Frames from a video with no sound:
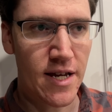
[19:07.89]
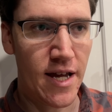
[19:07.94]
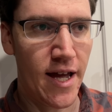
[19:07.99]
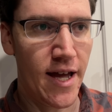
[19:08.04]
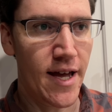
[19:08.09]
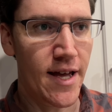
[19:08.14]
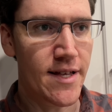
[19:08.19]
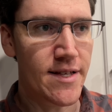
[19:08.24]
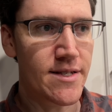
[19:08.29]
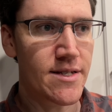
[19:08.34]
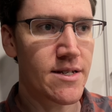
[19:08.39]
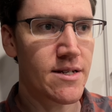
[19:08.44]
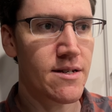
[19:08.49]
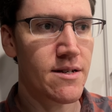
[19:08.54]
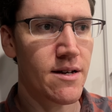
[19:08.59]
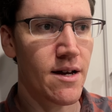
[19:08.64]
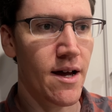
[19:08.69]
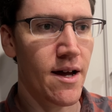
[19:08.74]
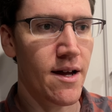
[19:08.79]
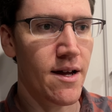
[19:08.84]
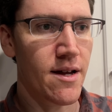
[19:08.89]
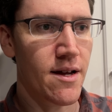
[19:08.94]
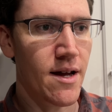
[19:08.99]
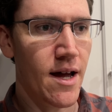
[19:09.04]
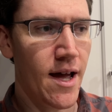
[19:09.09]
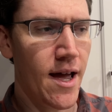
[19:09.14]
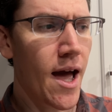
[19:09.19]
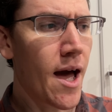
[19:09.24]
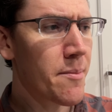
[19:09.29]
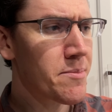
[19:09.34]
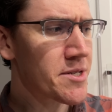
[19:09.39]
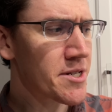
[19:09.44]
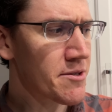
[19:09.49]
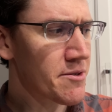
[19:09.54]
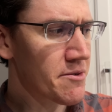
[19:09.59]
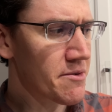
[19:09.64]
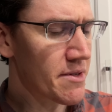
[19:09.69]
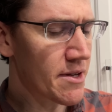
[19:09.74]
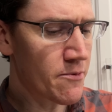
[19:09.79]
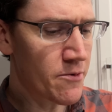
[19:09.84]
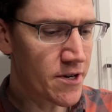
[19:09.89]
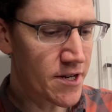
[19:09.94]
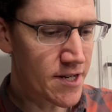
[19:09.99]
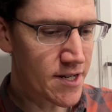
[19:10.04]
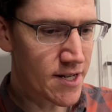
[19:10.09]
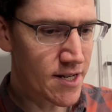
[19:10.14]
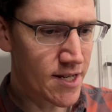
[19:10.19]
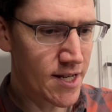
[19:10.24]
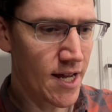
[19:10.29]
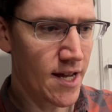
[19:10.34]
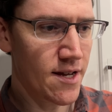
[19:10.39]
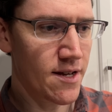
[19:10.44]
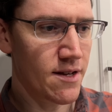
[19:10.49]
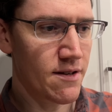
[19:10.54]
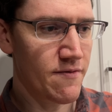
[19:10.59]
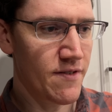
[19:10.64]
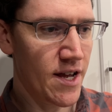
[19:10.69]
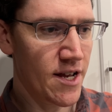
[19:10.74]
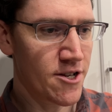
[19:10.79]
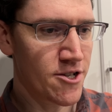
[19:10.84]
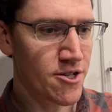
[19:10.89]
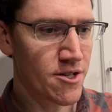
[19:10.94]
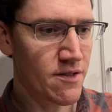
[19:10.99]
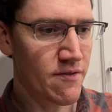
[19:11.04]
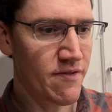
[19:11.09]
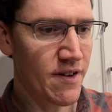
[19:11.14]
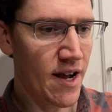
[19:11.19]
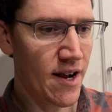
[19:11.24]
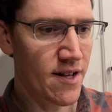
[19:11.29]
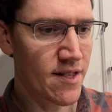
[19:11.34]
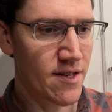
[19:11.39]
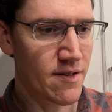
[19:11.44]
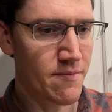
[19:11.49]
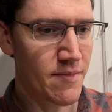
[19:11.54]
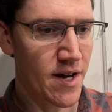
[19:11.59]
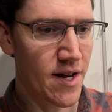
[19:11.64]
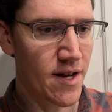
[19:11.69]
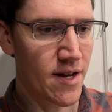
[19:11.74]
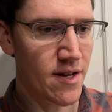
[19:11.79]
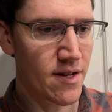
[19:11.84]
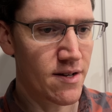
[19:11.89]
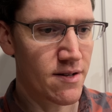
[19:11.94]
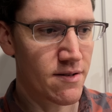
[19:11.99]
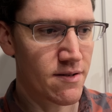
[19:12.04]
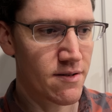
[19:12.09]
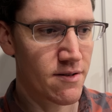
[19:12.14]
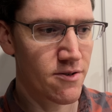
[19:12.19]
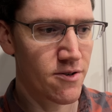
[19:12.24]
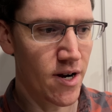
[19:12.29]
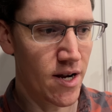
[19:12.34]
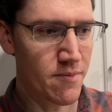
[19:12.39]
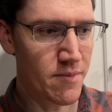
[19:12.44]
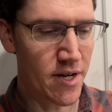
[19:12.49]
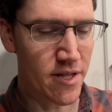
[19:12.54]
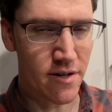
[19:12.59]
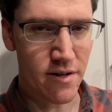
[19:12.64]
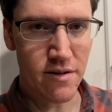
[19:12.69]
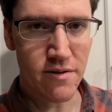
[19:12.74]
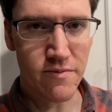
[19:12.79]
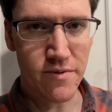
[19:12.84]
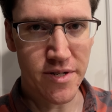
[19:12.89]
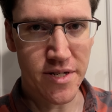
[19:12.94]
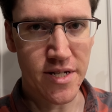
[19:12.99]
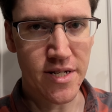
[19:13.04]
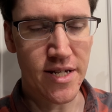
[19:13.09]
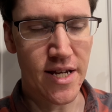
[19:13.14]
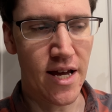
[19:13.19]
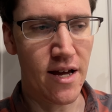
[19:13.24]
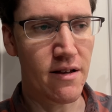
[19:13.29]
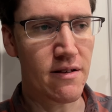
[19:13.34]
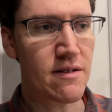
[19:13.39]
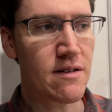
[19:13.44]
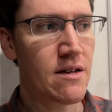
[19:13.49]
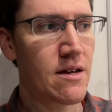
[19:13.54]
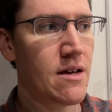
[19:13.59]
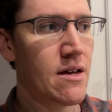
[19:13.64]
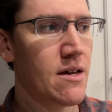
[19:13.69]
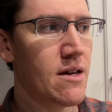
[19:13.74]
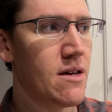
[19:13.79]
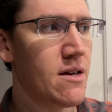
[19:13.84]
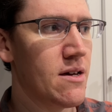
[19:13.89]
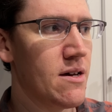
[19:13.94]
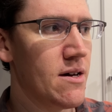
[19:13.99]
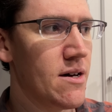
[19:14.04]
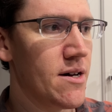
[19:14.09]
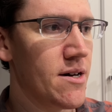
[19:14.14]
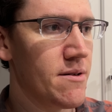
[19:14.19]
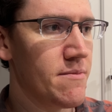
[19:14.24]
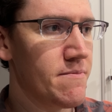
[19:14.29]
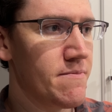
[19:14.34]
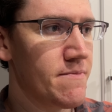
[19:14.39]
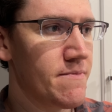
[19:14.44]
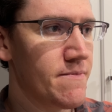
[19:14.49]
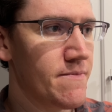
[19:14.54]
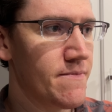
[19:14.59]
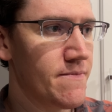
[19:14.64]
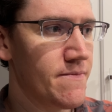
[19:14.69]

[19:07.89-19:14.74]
And I, I absolutely wanted to take advantage of the fact that my grandmother was in town um,